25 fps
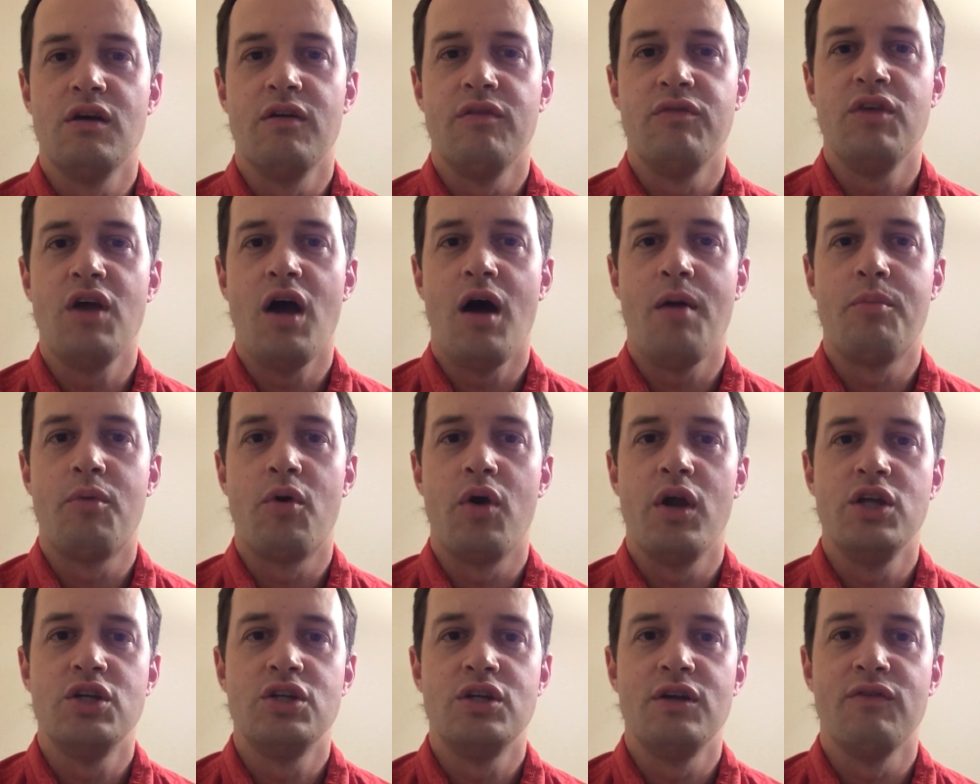of the
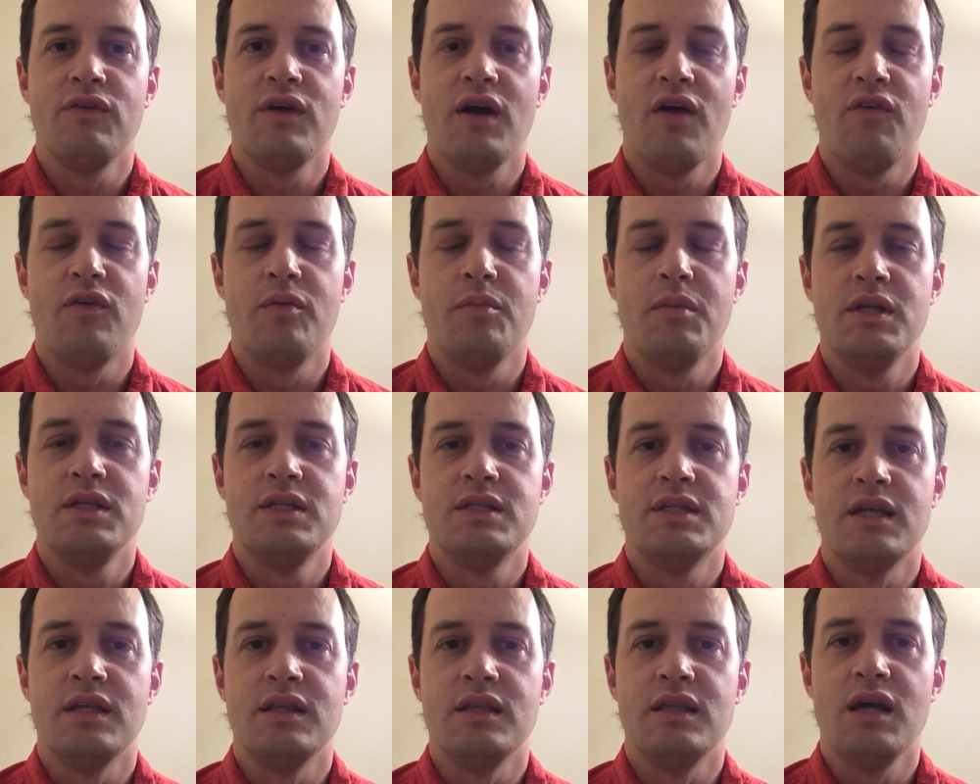operation of
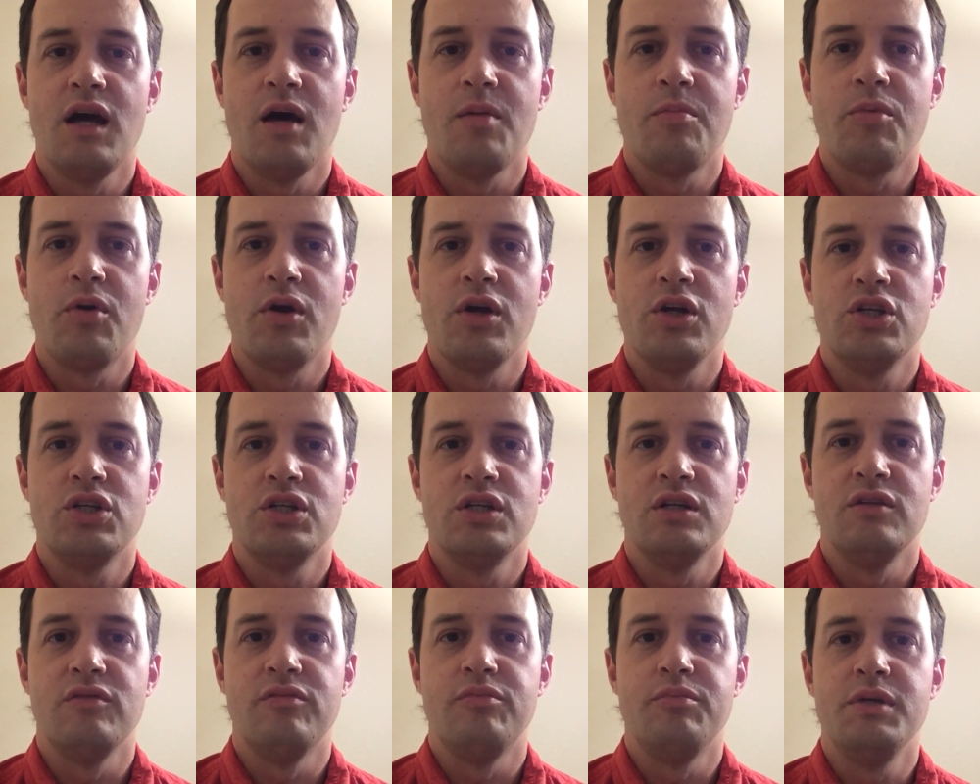governments and the
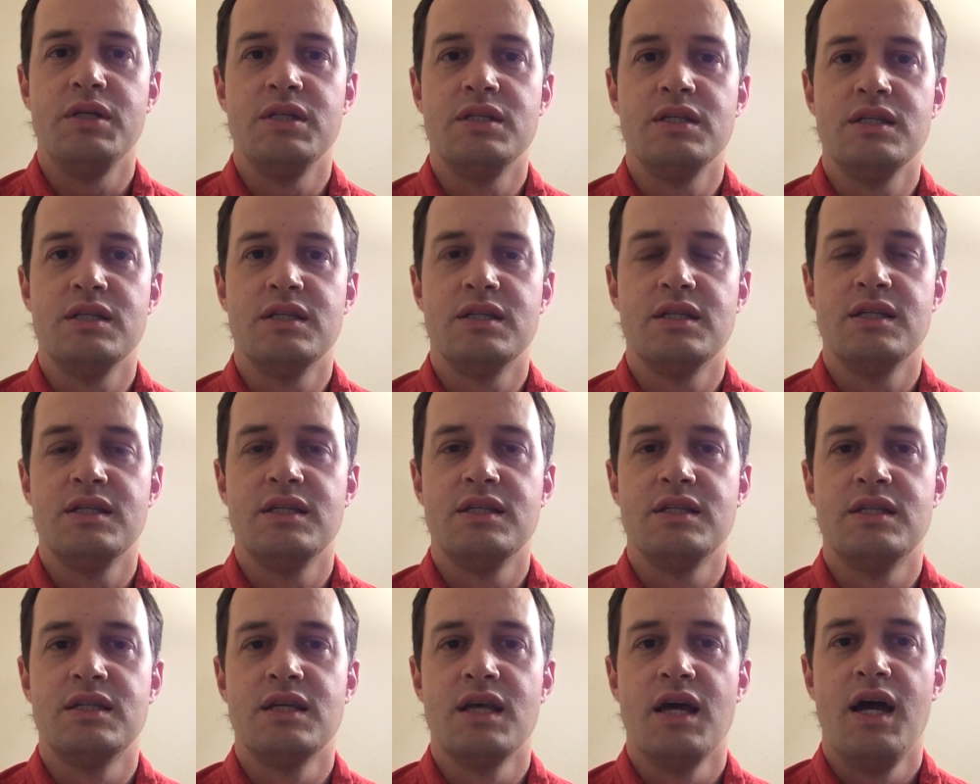operation of
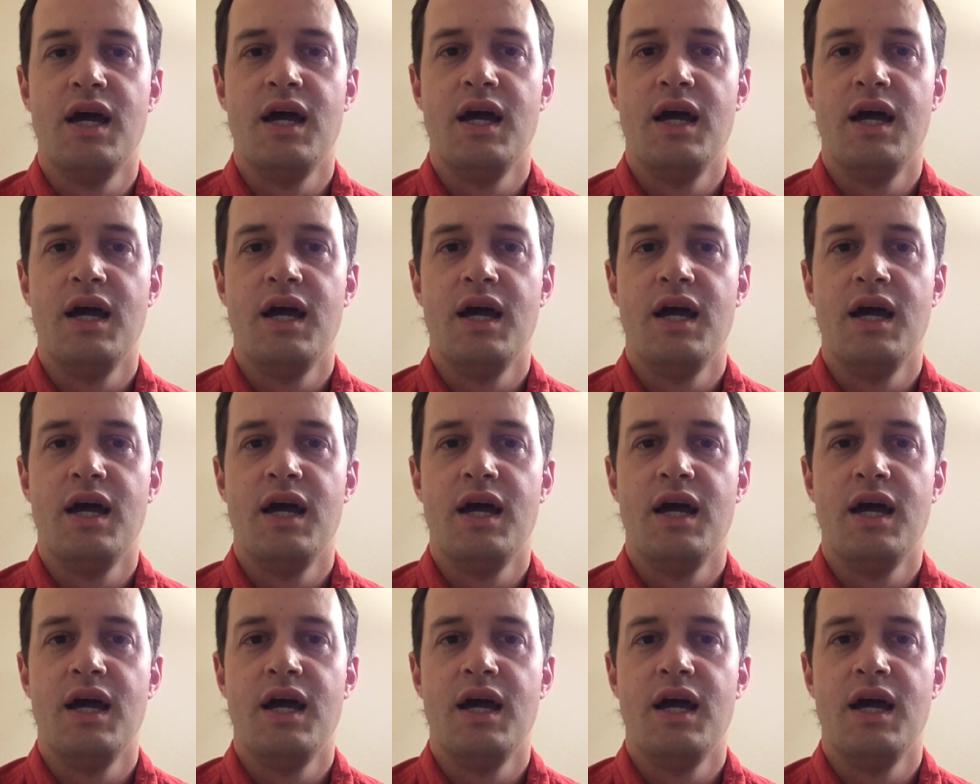businesses